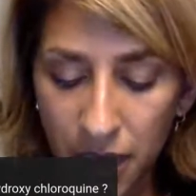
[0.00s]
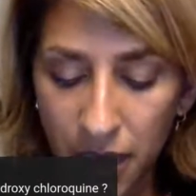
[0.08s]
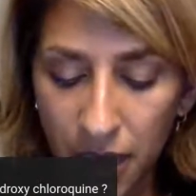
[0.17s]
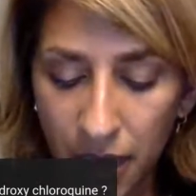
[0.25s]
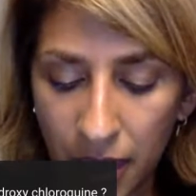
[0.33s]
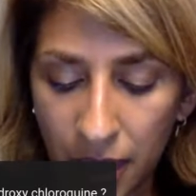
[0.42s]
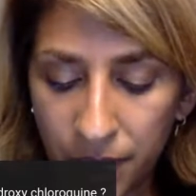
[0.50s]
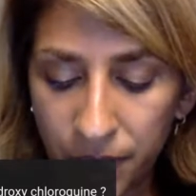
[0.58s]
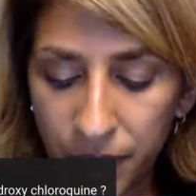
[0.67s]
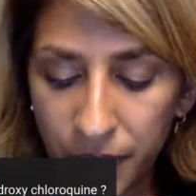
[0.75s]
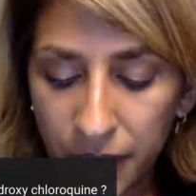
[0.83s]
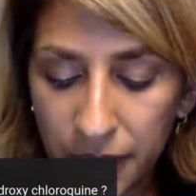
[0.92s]

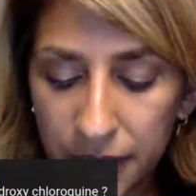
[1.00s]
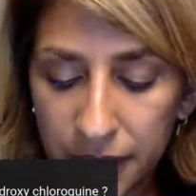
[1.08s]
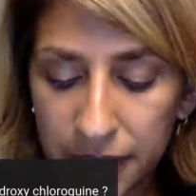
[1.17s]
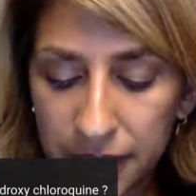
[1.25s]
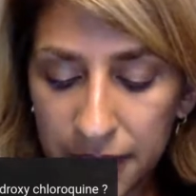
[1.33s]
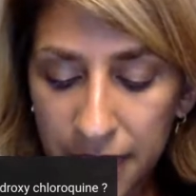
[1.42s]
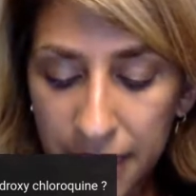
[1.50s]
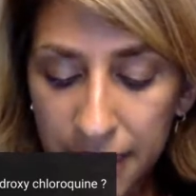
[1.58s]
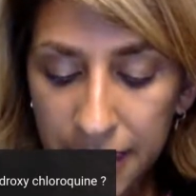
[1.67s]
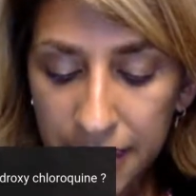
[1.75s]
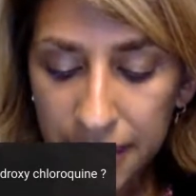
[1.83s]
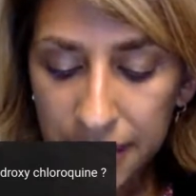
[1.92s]
The
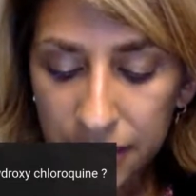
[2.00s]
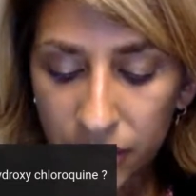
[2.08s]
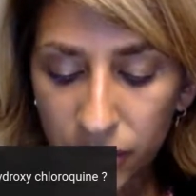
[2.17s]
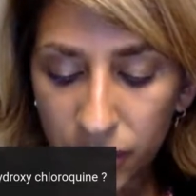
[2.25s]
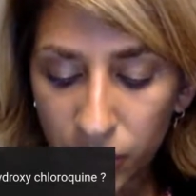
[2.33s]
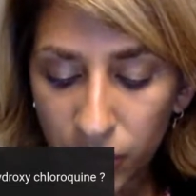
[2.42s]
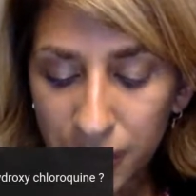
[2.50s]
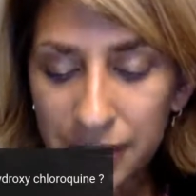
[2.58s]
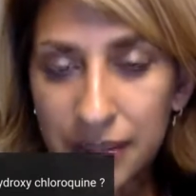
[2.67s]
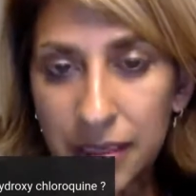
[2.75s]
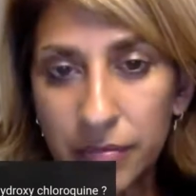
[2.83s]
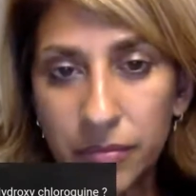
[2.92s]
studies, so there was
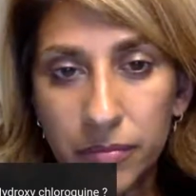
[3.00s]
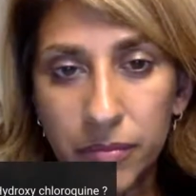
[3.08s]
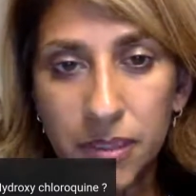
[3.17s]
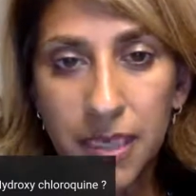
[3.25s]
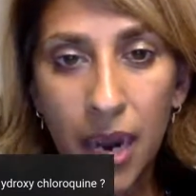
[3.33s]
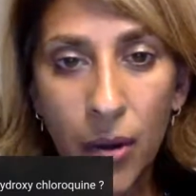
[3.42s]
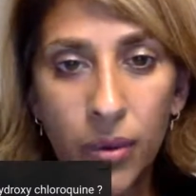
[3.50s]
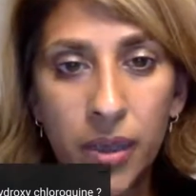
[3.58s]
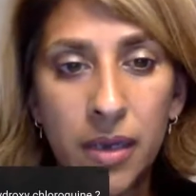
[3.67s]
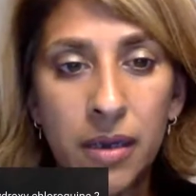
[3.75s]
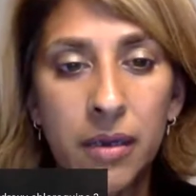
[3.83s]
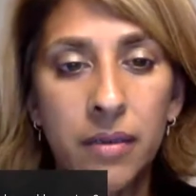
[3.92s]
some
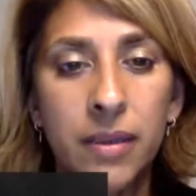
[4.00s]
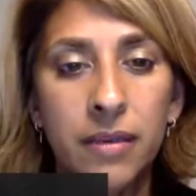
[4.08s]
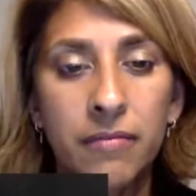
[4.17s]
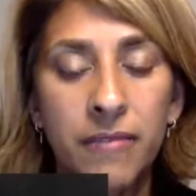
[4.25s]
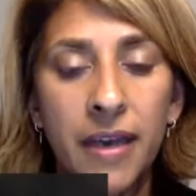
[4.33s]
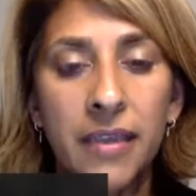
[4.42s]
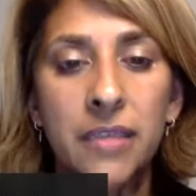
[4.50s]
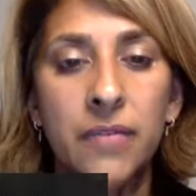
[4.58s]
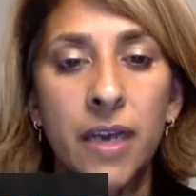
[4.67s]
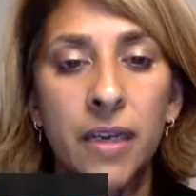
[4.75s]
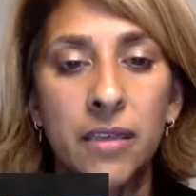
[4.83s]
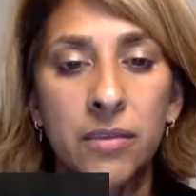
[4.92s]
touting the effect of
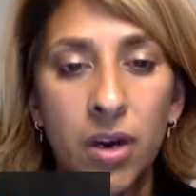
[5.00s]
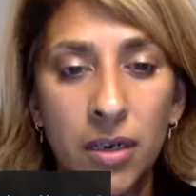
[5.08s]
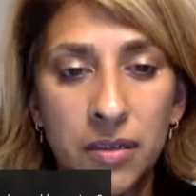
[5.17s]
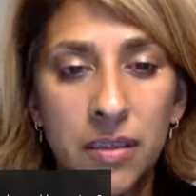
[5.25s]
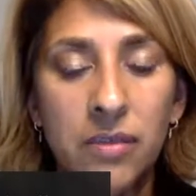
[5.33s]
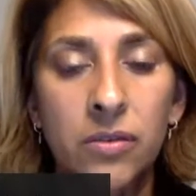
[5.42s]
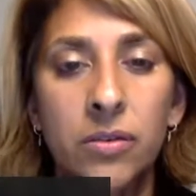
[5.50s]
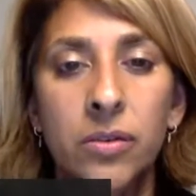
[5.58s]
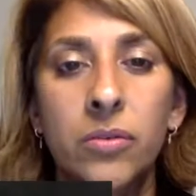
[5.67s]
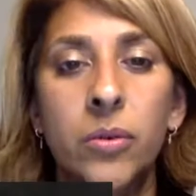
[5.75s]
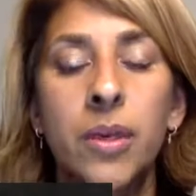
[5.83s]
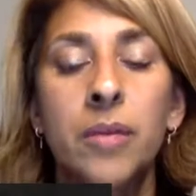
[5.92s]

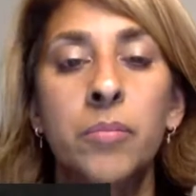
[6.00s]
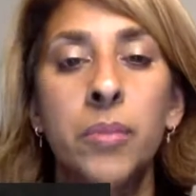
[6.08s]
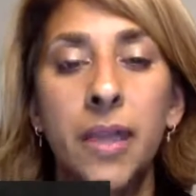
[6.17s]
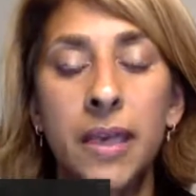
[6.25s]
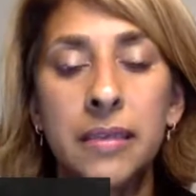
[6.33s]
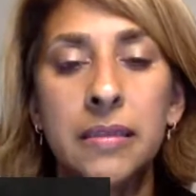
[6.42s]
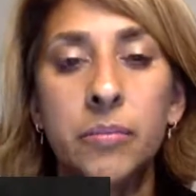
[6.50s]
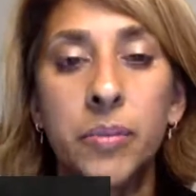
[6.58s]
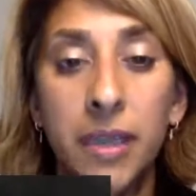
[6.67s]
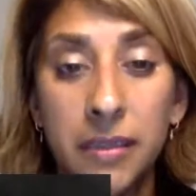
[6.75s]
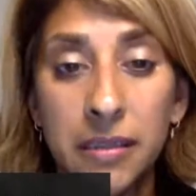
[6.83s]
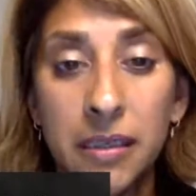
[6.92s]
hydroxychloroquine plus
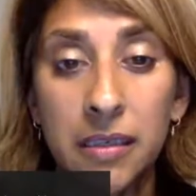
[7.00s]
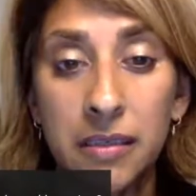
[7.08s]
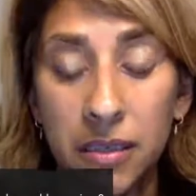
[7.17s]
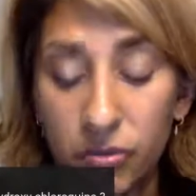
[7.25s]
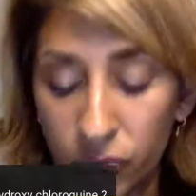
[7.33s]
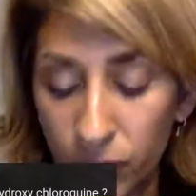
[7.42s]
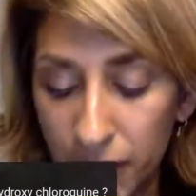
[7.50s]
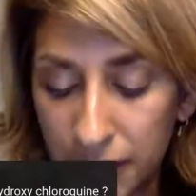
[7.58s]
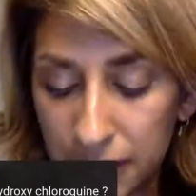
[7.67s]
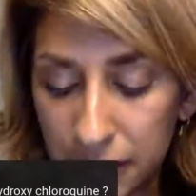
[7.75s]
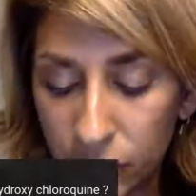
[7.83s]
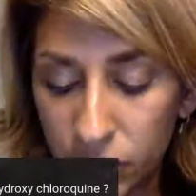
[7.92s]

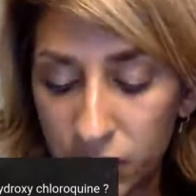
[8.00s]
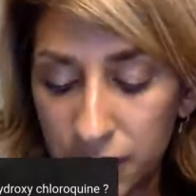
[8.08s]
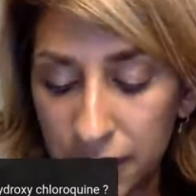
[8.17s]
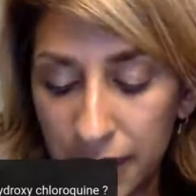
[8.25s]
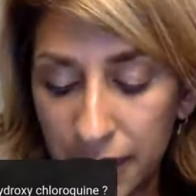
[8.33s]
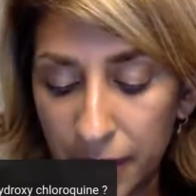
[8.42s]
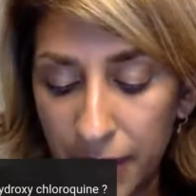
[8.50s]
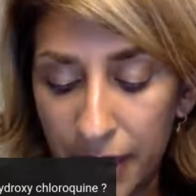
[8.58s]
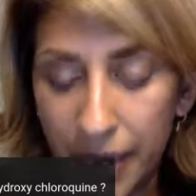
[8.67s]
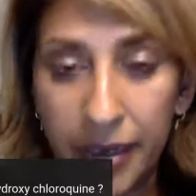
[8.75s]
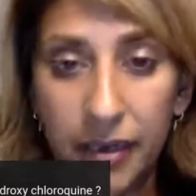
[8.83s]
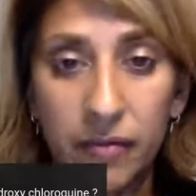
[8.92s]
azithromycin, which is an
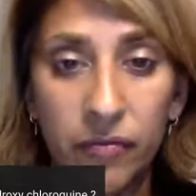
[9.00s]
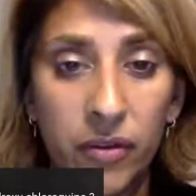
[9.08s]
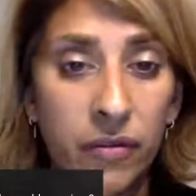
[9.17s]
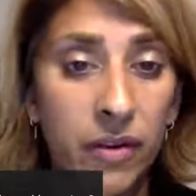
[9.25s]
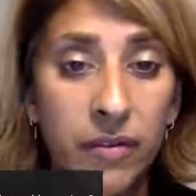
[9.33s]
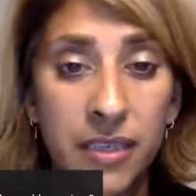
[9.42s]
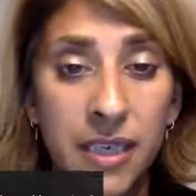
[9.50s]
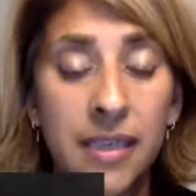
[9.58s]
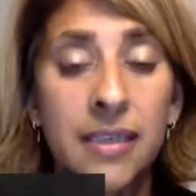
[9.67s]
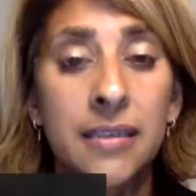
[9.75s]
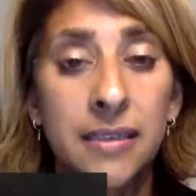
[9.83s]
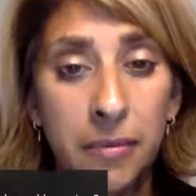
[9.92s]
antibiotic. If you've ever
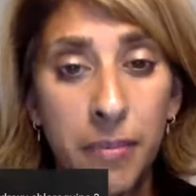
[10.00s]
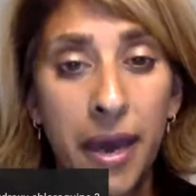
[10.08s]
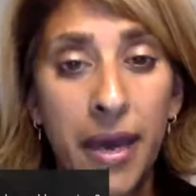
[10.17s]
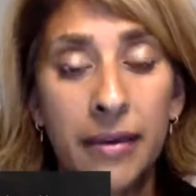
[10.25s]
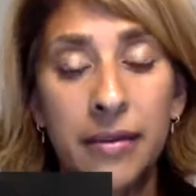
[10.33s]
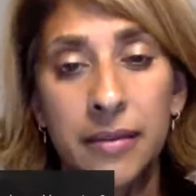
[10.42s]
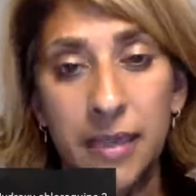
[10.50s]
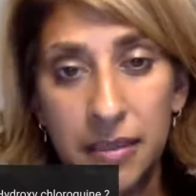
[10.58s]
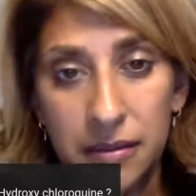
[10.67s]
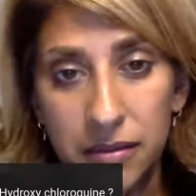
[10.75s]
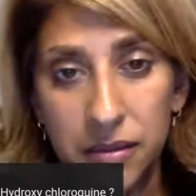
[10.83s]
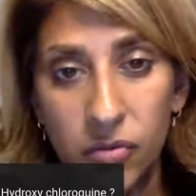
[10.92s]
taken a Z-Pak, that's
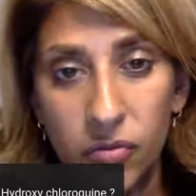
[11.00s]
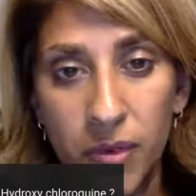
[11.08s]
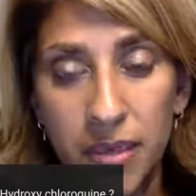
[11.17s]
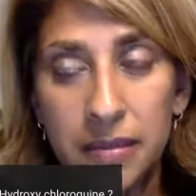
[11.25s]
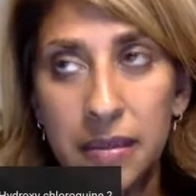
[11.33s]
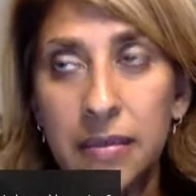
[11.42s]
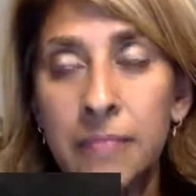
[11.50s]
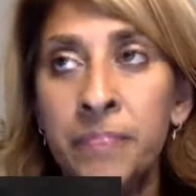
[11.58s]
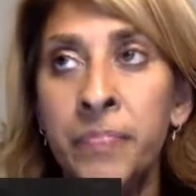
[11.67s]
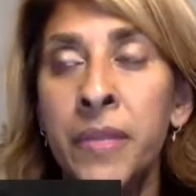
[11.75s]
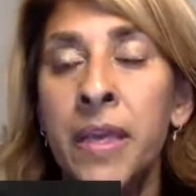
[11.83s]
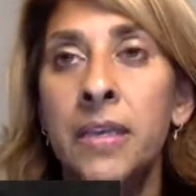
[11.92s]
azithromycin.
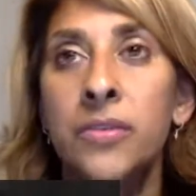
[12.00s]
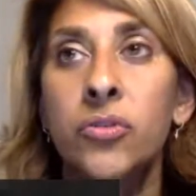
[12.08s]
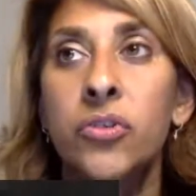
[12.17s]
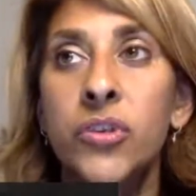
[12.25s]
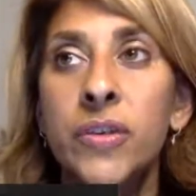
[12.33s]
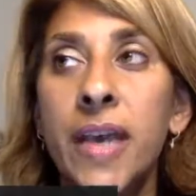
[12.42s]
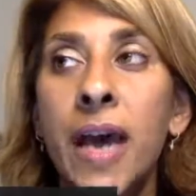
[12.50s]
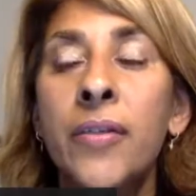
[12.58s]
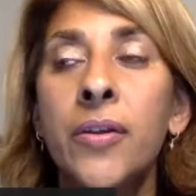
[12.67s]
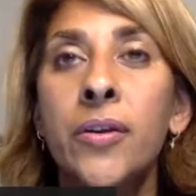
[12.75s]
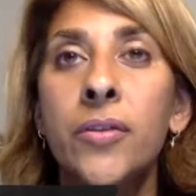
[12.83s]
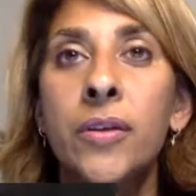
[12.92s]
So
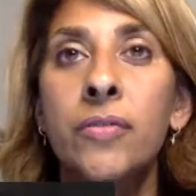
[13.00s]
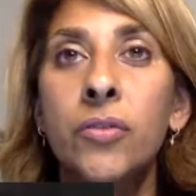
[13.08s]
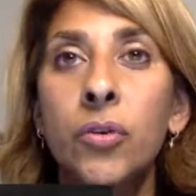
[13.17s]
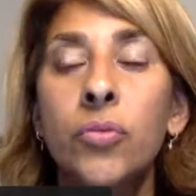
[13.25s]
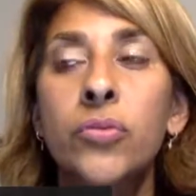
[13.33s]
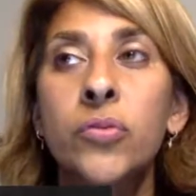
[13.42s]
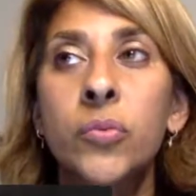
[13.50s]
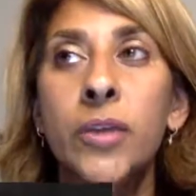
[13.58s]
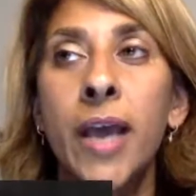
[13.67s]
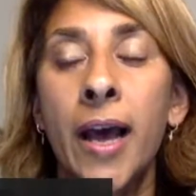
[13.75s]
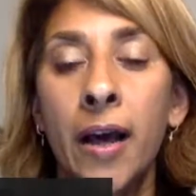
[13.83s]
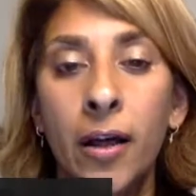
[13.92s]
together, that those would
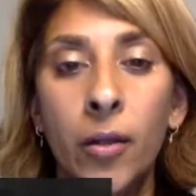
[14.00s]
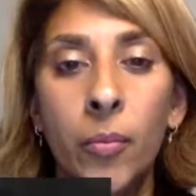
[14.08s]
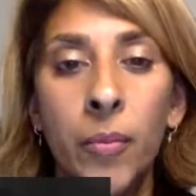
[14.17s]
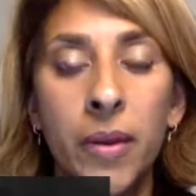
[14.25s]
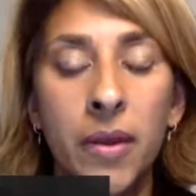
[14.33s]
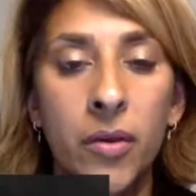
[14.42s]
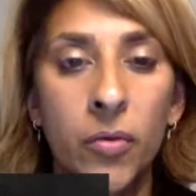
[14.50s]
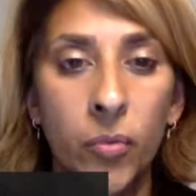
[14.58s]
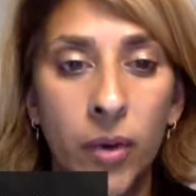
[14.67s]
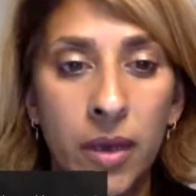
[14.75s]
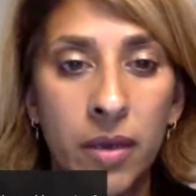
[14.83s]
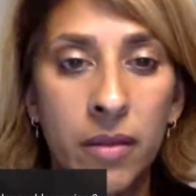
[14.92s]
help
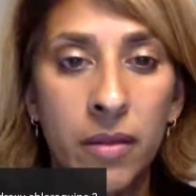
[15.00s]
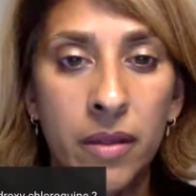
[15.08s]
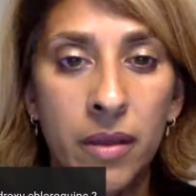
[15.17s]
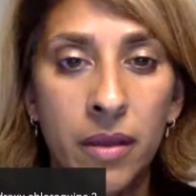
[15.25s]
with